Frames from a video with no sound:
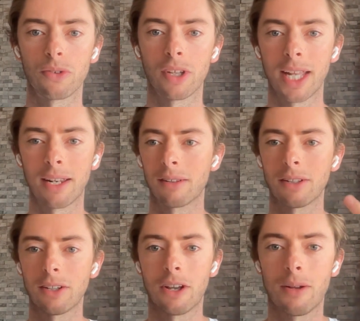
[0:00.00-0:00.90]
And then,
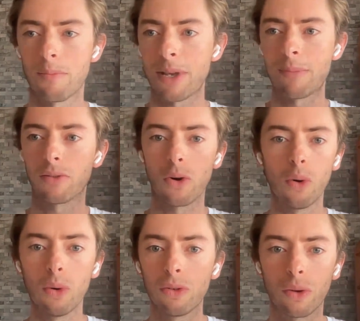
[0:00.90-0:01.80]
you know, people have got
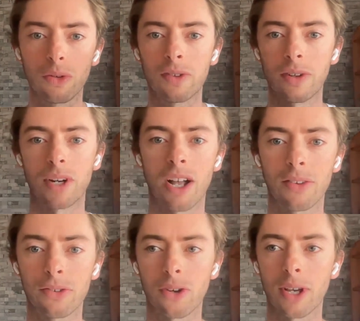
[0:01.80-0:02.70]
all sorts of different
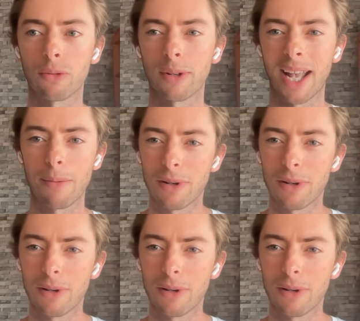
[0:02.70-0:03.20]
answers going through their head,